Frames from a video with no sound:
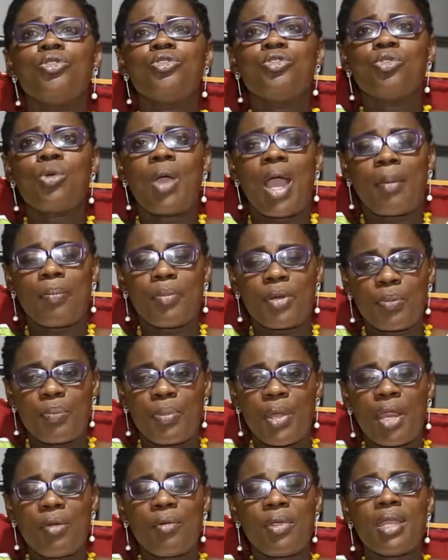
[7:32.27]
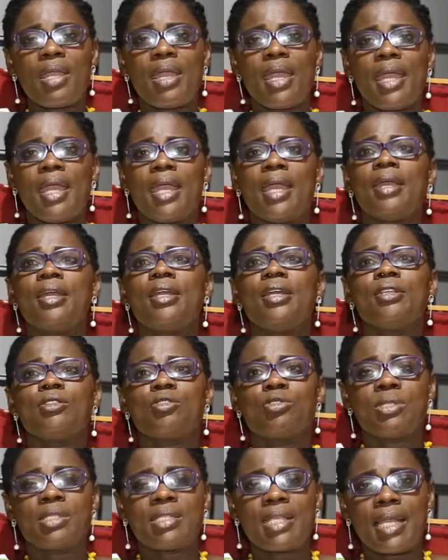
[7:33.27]
you are preparing her
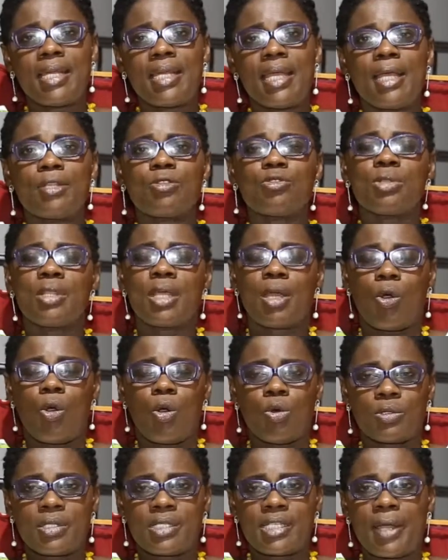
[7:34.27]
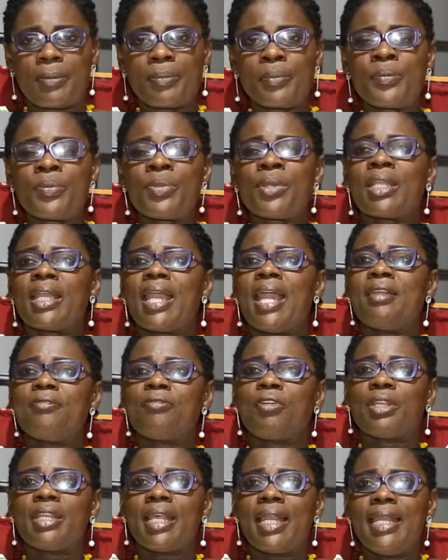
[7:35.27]
to send her to the altar.
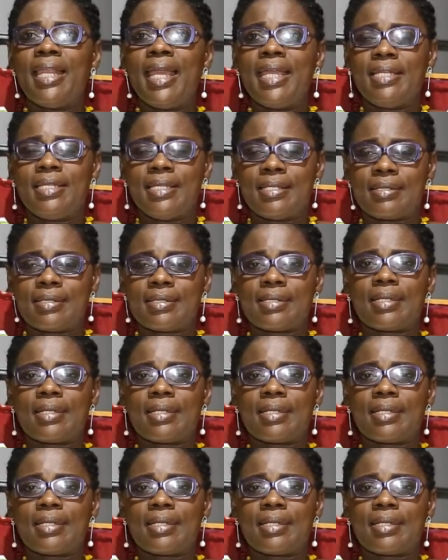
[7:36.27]
And for the ladies,